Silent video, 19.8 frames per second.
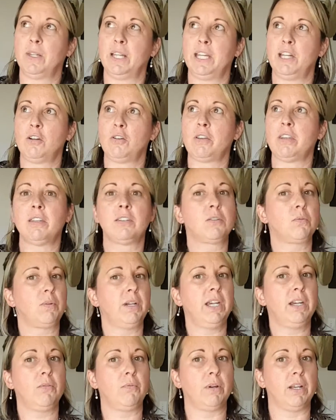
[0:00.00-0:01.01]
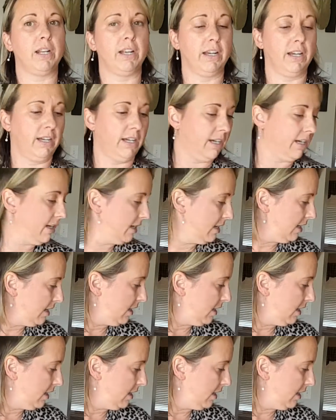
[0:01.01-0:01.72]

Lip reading: later this week when I